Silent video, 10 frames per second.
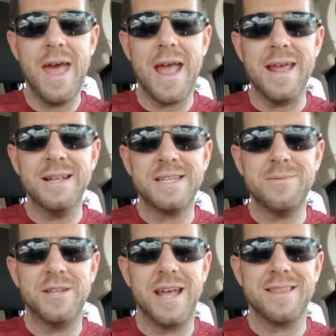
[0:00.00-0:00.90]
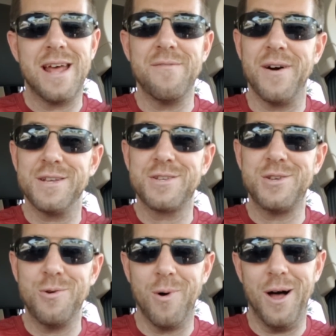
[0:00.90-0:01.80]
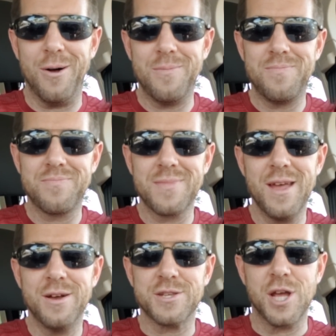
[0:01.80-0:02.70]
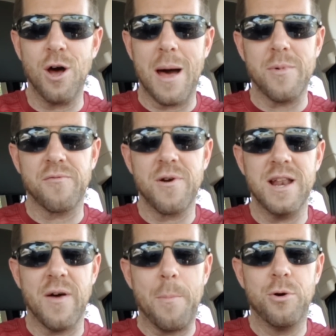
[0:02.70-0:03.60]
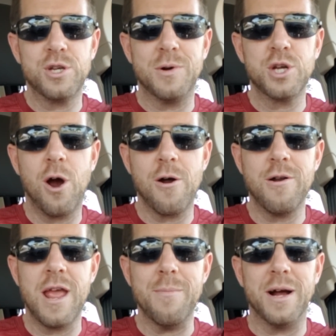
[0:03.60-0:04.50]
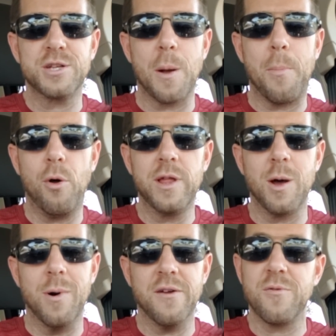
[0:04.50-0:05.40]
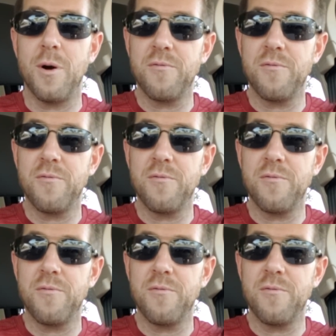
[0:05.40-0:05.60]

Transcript: He didn't seem to take that advice too well. So I'm afraid if I push much harder, he might start pulling away from our